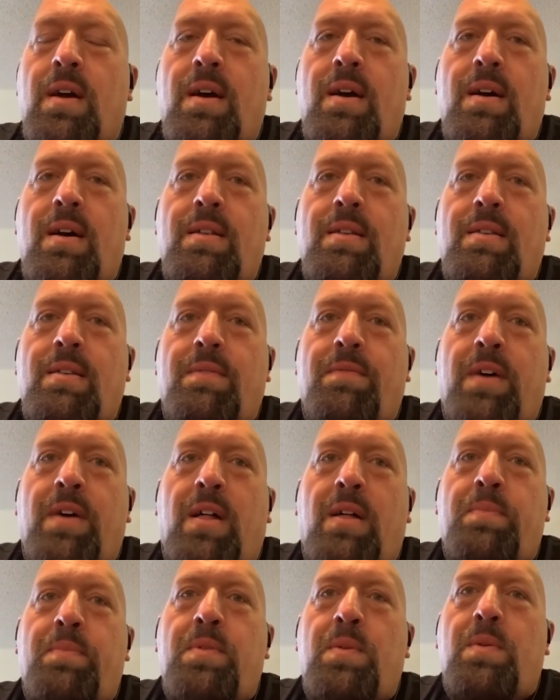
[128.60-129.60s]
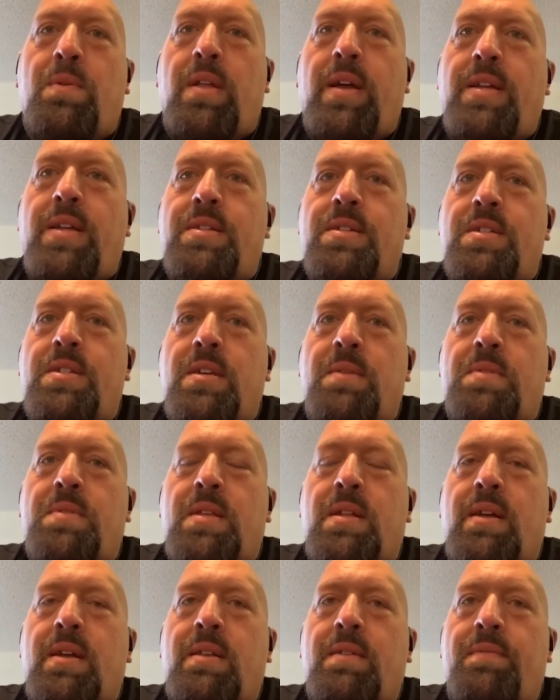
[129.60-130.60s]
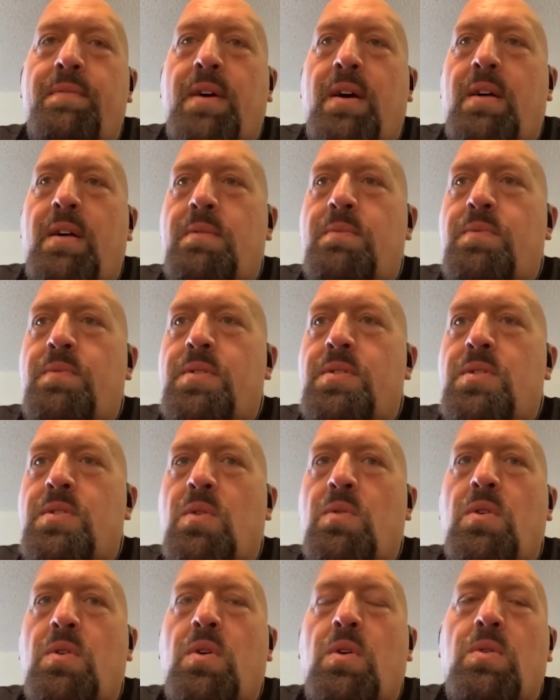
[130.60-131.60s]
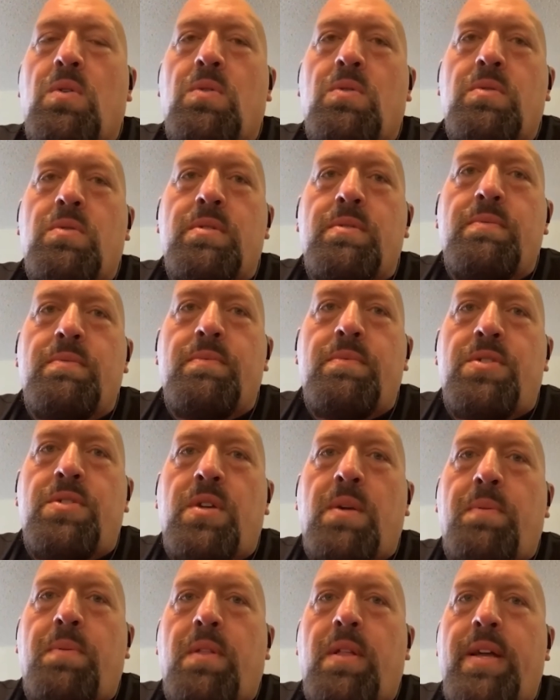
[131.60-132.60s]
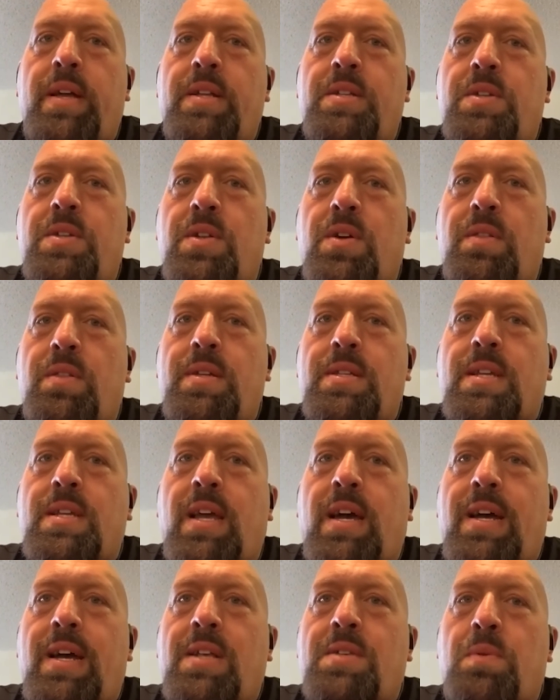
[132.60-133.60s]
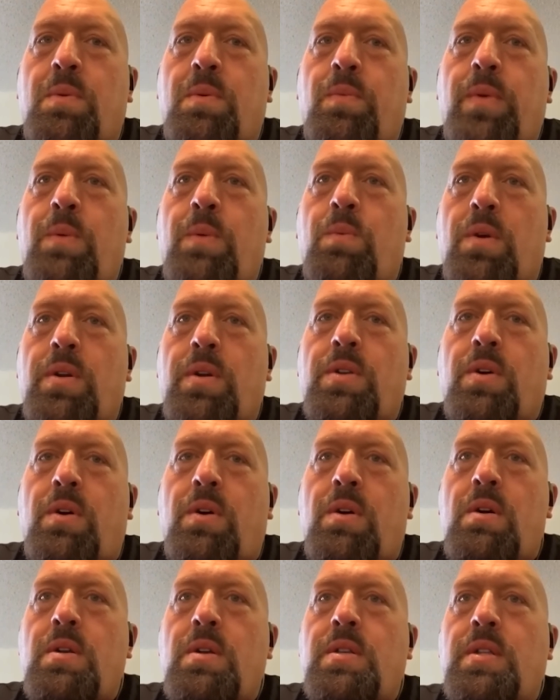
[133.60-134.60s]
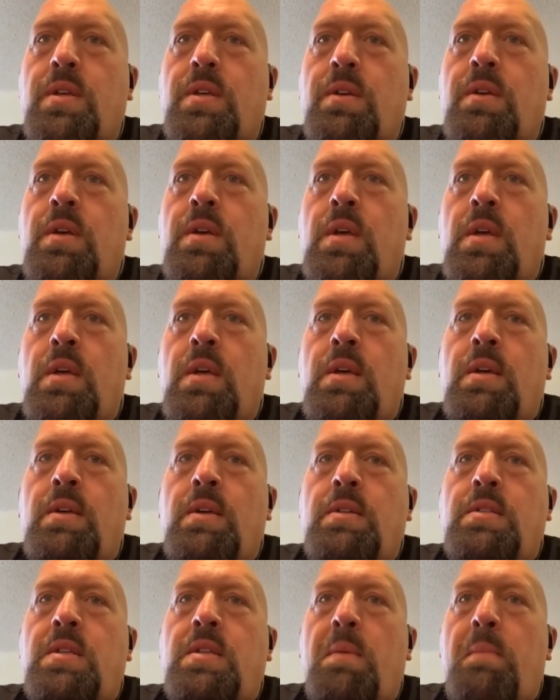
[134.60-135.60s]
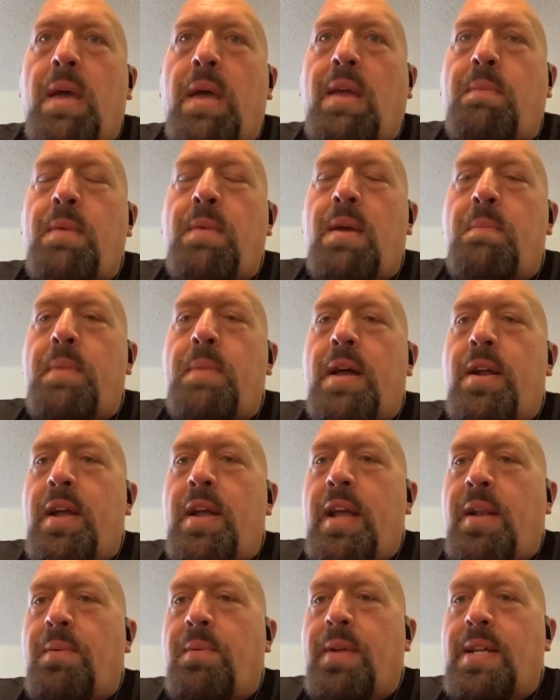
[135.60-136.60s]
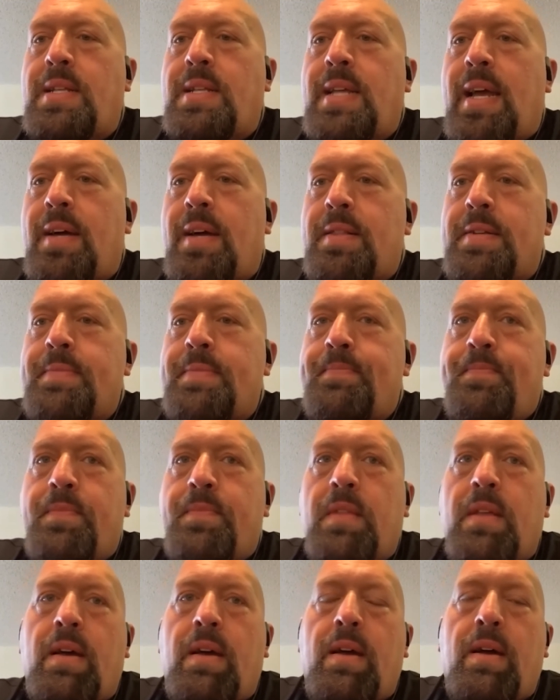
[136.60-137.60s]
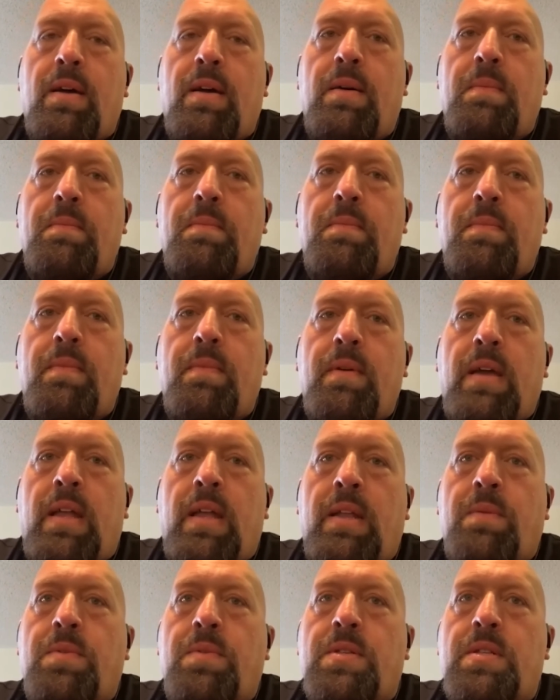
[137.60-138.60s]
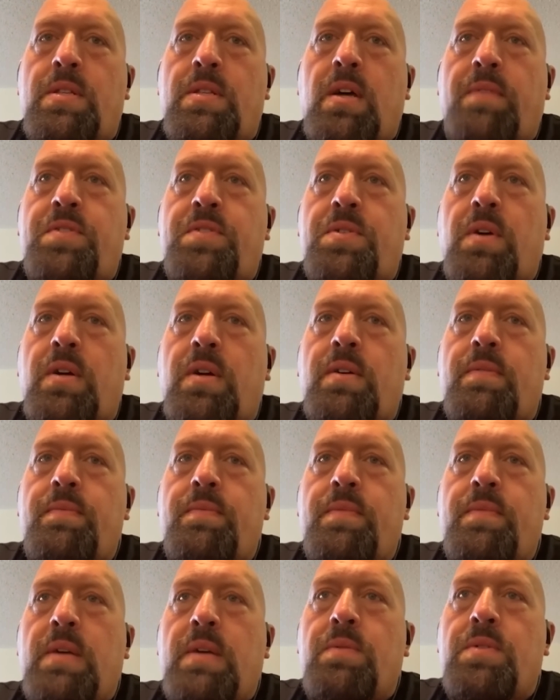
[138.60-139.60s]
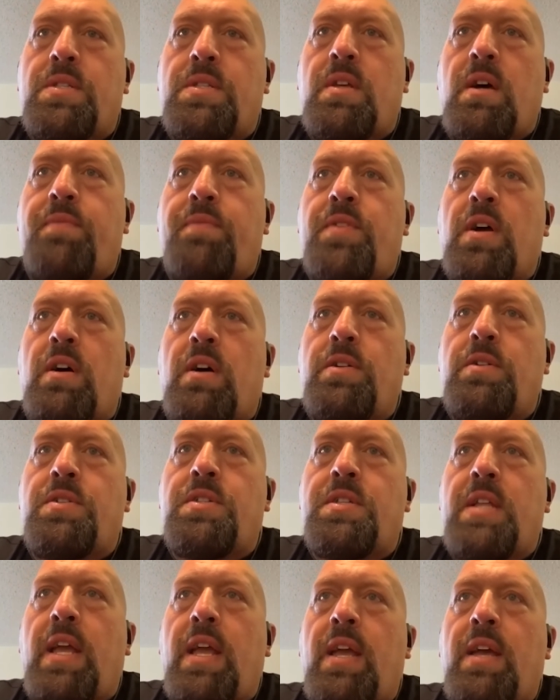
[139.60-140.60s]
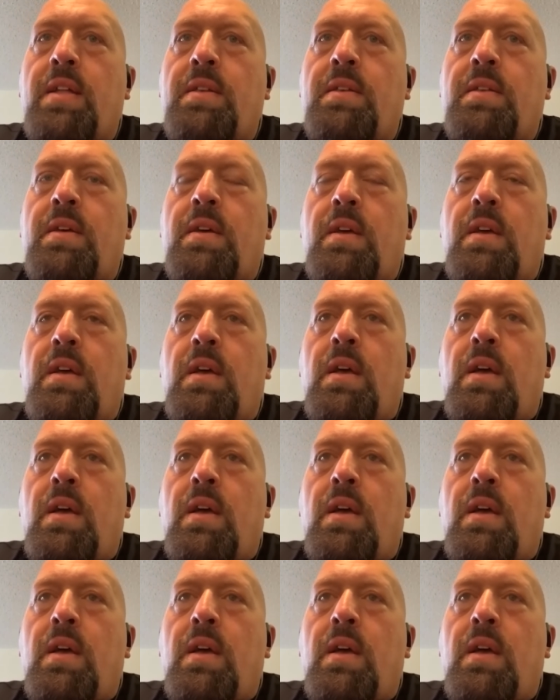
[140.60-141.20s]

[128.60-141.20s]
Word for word: uh, the relationships that I developed with Stone Cold and Triple H and all these guys where we worked hard to to make me a better in ring talent. Um, and it was a tough struggle. It was tough to understand